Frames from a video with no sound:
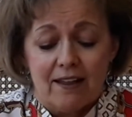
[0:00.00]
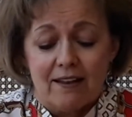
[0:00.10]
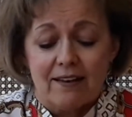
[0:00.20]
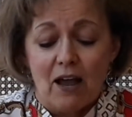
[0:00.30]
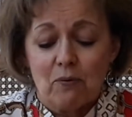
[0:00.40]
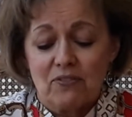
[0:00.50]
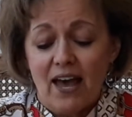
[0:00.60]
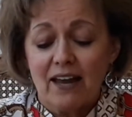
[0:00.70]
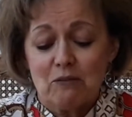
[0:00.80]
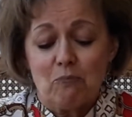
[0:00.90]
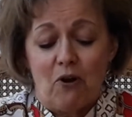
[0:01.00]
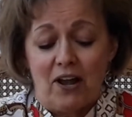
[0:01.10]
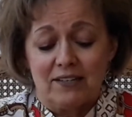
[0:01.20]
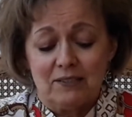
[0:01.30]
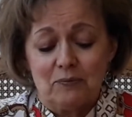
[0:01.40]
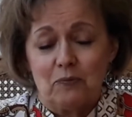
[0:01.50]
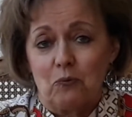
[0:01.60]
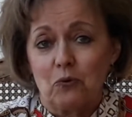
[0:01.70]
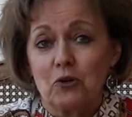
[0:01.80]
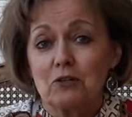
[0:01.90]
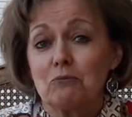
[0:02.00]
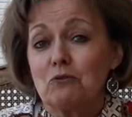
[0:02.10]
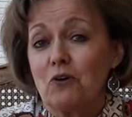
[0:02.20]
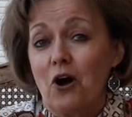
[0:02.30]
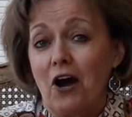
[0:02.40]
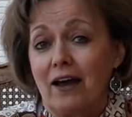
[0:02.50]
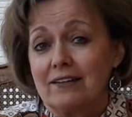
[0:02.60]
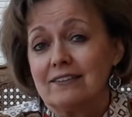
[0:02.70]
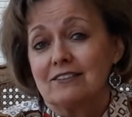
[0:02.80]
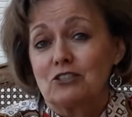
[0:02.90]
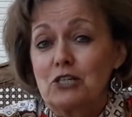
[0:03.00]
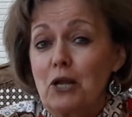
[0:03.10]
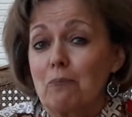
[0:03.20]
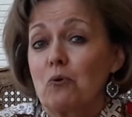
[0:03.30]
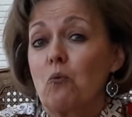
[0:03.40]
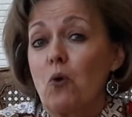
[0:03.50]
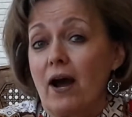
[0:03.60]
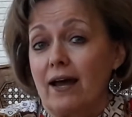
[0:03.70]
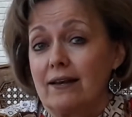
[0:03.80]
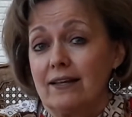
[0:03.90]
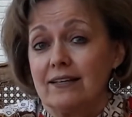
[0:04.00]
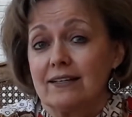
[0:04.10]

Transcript: Now, with that in mind, we're going to move on to number 1,